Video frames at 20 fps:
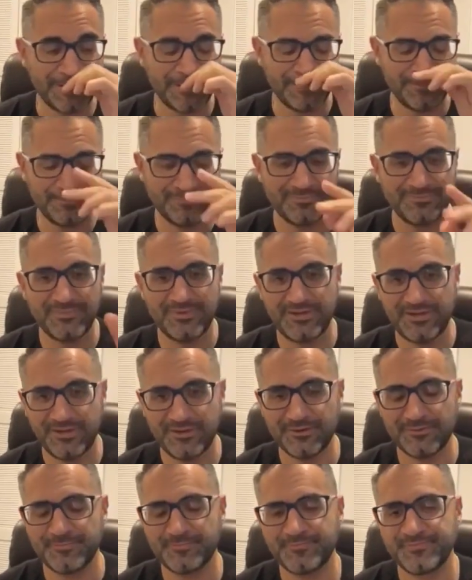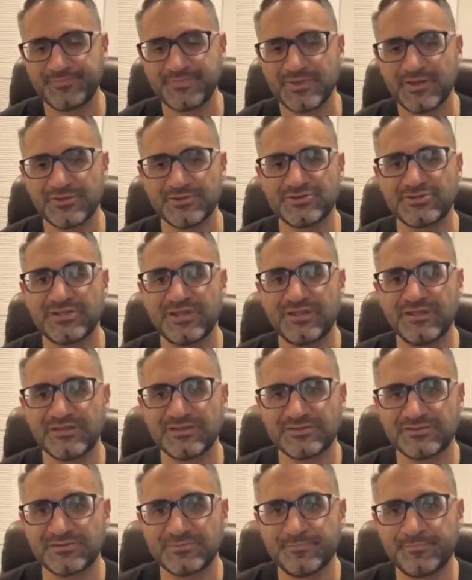But here,
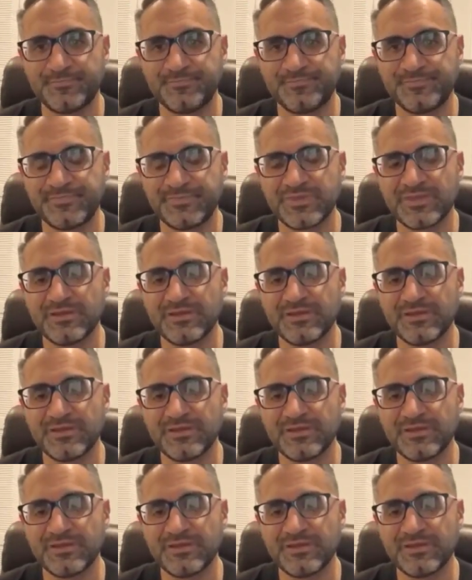understand this.